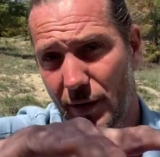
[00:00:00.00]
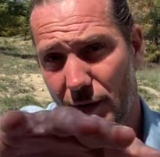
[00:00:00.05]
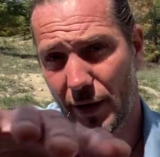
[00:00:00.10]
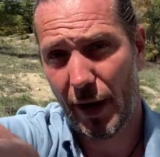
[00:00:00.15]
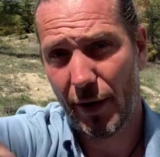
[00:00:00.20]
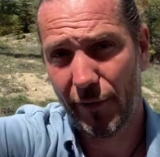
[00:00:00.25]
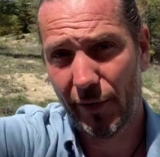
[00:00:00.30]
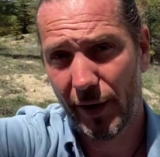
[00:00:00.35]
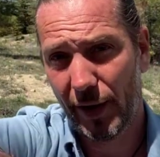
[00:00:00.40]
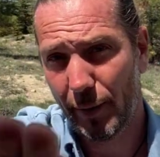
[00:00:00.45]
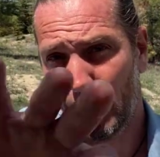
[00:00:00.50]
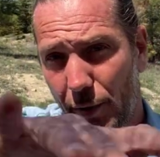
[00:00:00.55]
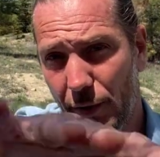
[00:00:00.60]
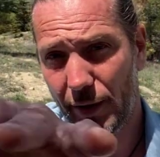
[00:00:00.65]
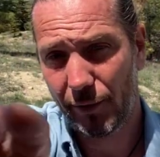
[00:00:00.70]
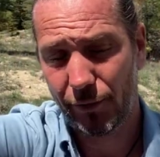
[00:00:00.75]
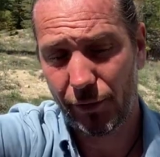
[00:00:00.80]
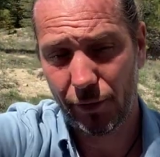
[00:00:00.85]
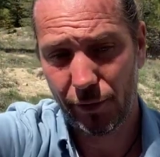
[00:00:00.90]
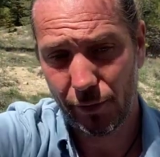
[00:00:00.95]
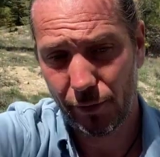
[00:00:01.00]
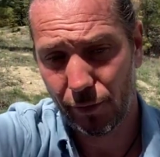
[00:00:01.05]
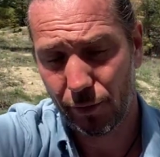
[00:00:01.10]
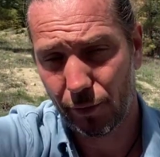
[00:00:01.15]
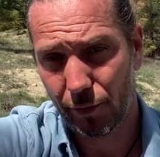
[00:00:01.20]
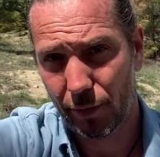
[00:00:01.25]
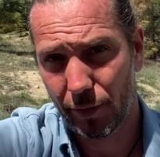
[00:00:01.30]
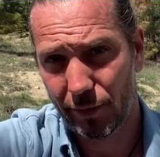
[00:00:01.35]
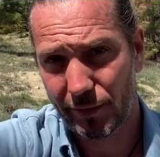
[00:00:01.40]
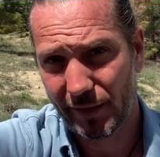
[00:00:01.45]
available. If
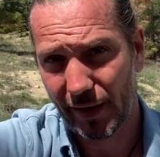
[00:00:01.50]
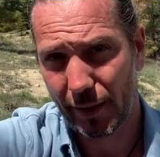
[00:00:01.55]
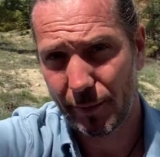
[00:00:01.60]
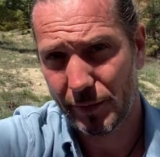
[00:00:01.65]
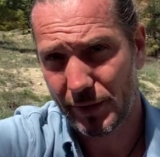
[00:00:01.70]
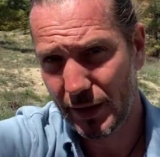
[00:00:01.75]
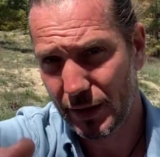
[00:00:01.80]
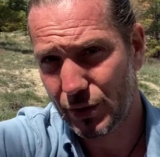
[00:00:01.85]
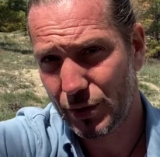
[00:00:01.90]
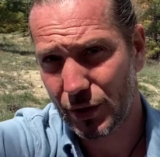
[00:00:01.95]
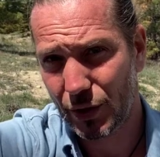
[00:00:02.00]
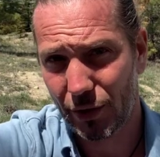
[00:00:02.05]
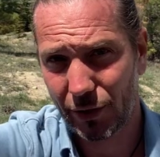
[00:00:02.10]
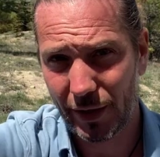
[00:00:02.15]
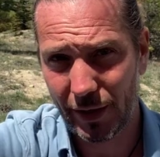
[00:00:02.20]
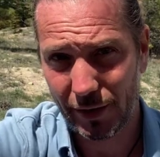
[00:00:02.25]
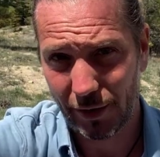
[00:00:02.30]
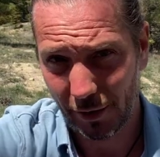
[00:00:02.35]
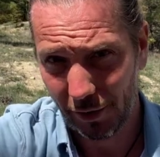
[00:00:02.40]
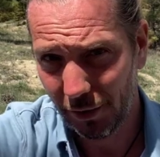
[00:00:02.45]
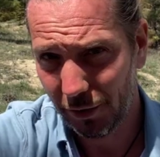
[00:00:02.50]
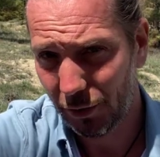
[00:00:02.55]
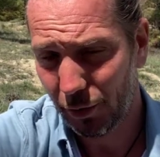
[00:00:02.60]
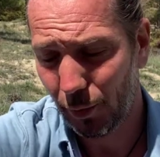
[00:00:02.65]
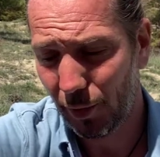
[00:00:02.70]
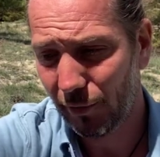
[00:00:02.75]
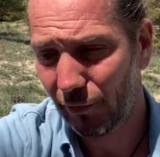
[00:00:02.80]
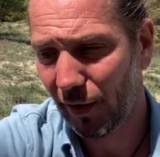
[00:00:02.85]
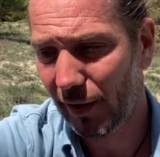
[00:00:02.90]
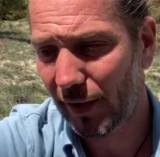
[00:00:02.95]
you type this on the internet, you
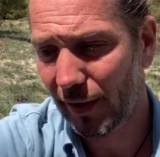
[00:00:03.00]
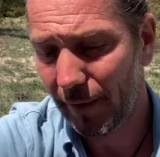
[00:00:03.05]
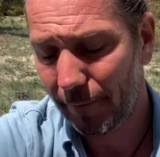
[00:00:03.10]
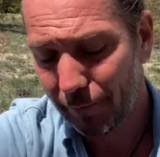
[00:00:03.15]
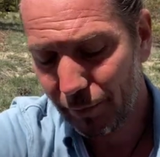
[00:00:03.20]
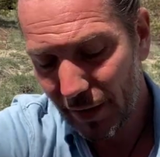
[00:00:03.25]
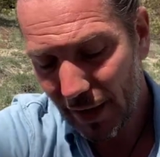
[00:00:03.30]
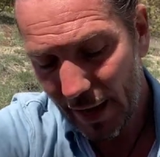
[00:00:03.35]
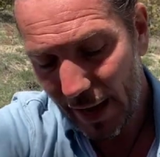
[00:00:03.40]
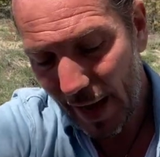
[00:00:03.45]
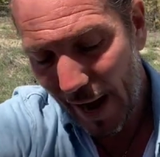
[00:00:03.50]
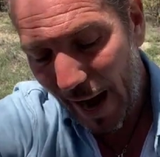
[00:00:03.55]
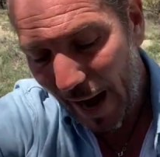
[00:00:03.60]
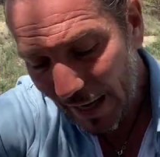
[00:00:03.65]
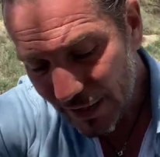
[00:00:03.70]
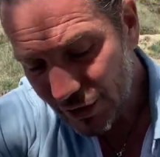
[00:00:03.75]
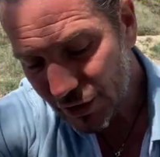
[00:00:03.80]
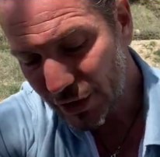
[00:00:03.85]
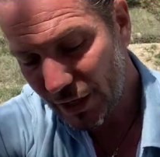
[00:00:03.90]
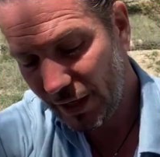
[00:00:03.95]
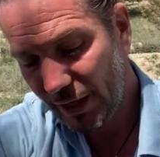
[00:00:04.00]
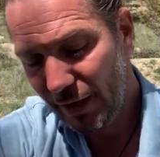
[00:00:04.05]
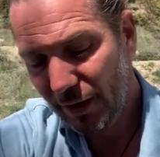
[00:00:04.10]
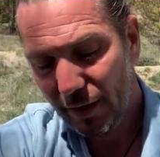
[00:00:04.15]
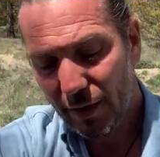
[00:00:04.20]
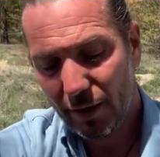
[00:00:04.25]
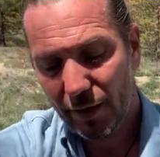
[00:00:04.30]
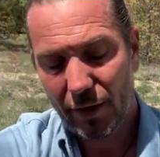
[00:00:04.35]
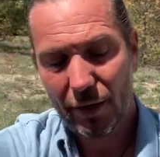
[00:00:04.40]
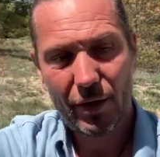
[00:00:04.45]
will find it. Asking
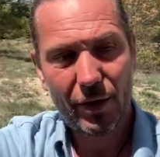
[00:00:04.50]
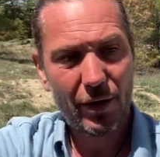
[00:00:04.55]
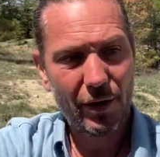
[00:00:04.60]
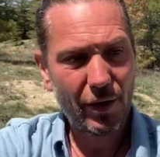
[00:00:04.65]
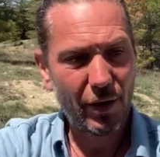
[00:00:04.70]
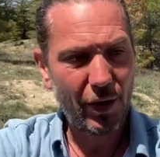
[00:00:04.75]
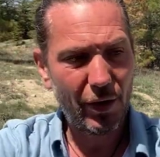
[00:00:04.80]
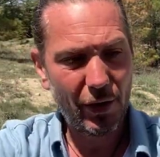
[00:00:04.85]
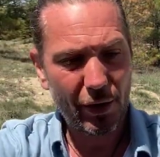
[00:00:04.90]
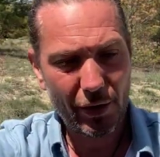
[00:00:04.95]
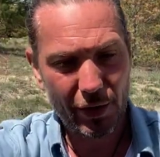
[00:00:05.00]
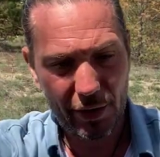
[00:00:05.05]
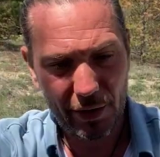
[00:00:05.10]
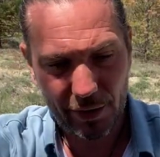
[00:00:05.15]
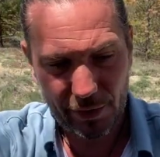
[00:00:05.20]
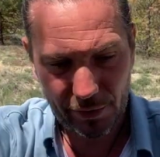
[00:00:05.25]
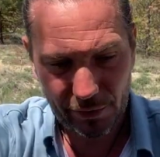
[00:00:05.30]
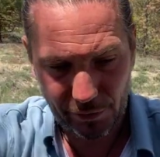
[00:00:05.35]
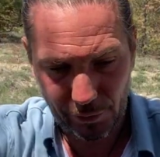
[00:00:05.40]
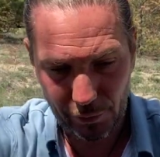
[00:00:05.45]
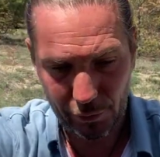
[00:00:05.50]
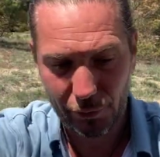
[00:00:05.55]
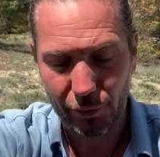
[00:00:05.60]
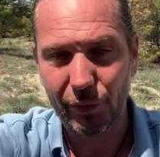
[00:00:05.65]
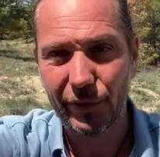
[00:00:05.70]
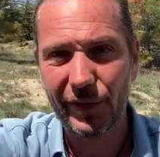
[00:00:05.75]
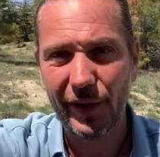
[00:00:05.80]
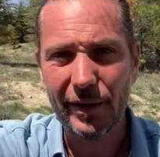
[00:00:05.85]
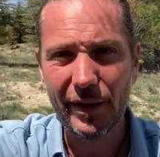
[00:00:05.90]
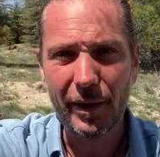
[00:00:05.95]
to
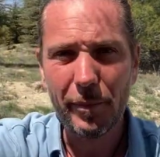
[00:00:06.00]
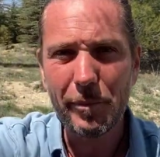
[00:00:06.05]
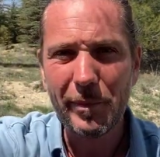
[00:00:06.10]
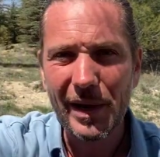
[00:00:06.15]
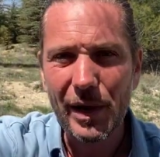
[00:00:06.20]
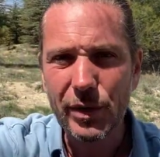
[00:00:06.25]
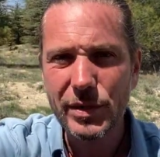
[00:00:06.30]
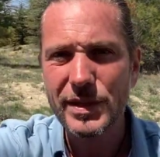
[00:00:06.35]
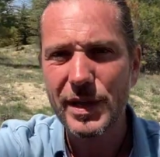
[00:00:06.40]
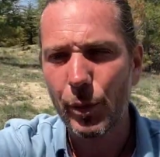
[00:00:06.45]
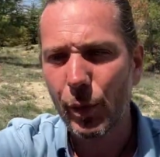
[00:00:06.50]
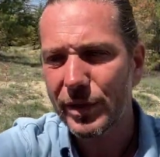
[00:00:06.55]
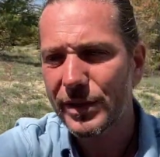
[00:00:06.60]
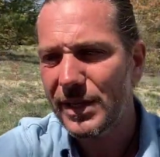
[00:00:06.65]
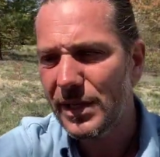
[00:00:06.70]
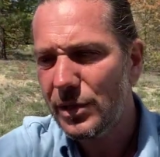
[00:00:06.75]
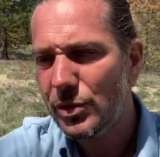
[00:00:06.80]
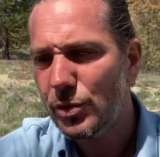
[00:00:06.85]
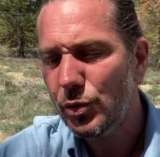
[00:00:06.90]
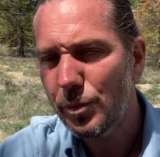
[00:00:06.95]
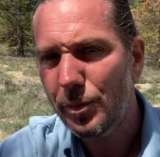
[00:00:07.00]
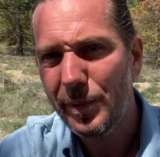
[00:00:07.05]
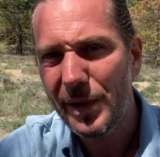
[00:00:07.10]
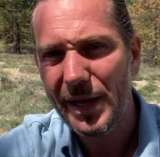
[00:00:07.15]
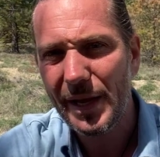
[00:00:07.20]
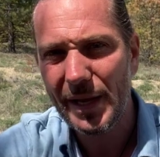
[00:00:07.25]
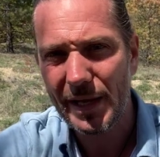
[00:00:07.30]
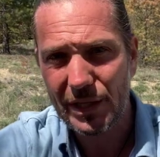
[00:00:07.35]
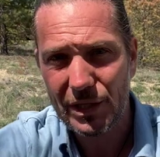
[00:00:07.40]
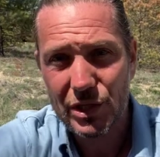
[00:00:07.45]
send them because they wanted
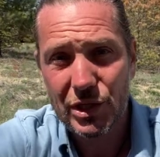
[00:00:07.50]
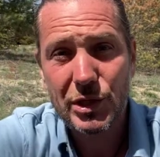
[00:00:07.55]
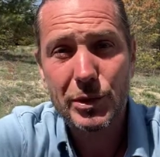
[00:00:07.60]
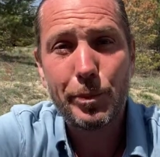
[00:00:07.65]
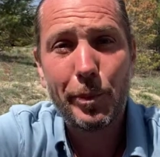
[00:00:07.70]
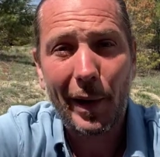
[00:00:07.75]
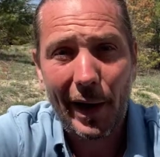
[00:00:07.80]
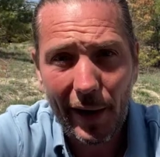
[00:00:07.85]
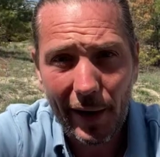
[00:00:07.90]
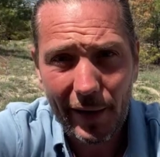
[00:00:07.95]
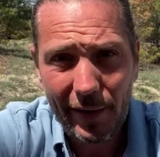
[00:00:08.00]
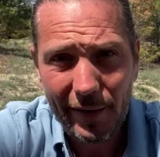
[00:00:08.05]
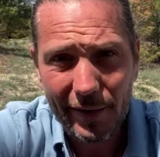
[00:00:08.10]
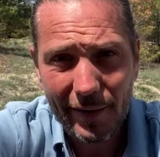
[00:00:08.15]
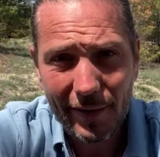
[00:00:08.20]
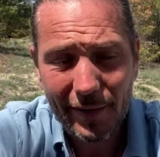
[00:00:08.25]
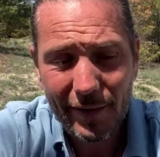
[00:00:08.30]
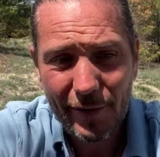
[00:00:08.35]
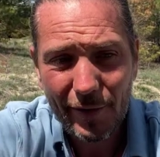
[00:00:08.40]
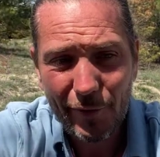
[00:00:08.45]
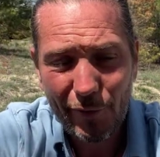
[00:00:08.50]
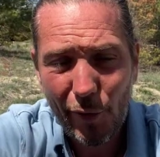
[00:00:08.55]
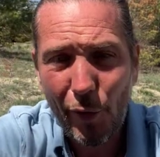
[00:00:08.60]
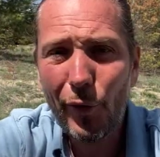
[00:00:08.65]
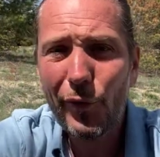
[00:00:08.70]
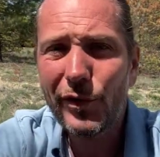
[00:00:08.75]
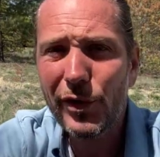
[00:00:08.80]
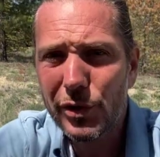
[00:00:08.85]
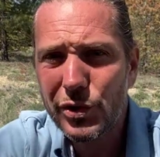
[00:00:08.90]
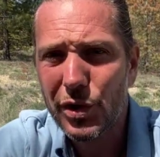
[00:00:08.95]
be inspired
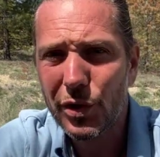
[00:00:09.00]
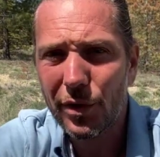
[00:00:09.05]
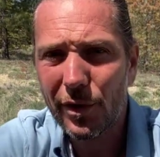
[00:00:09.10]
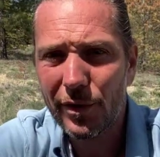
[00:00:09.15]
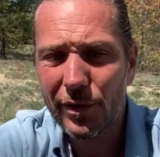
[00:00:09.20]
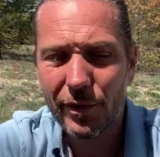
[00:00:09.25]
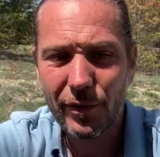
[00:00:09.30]
for future.